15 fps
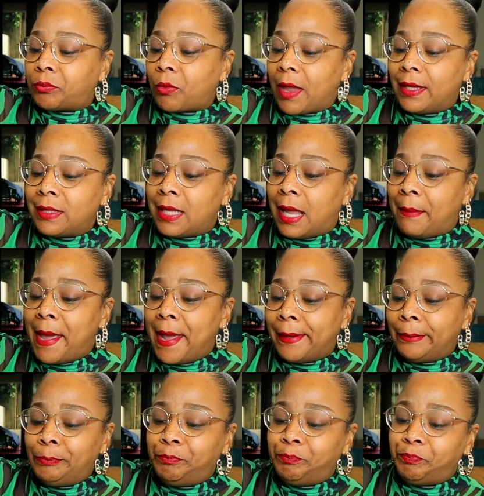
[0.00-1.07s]
That's not
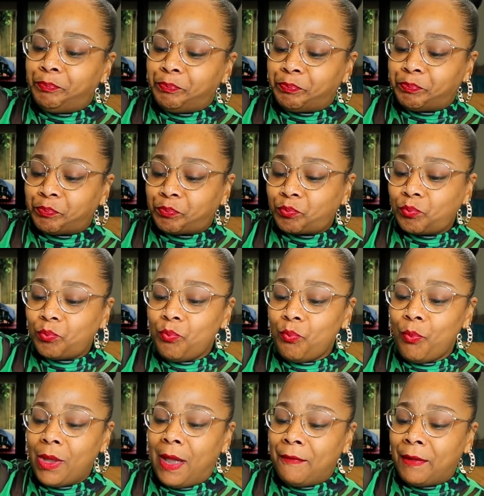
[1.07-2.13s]
bad.
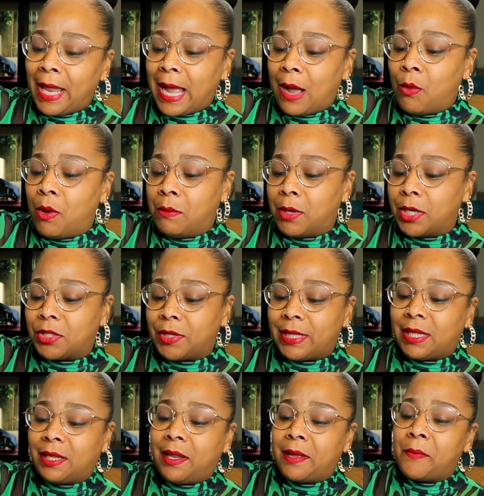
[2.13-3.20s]
I feel like I want more
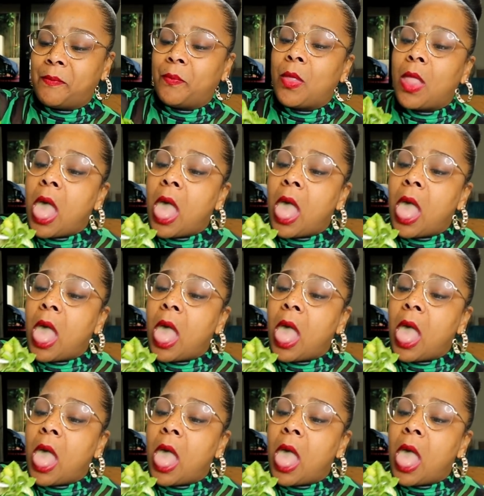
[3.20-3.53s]
dressing though.